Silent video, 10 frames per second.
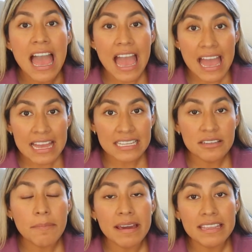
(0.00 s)

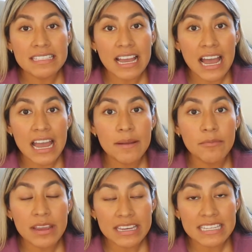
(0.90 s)
And by the
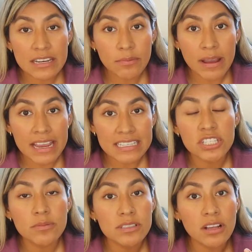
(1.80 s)
time we did wait,
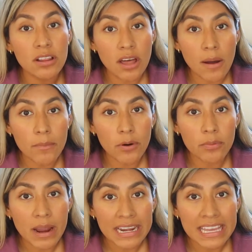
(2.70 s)
she was a lot more
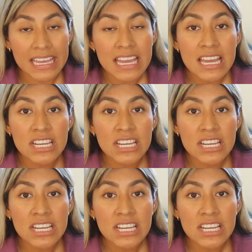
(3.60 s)
ready.